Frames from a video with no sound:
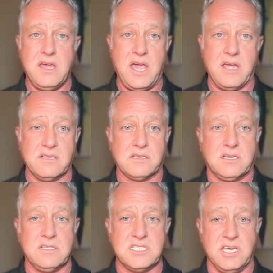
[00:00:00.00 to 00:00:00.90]
and
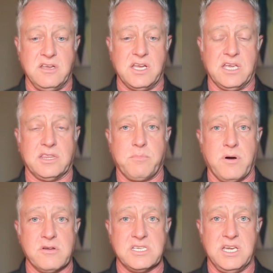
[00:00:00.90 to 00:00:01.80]
continue to get the
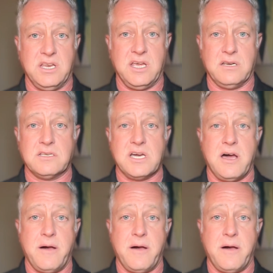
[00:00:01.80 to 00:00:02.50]
protein and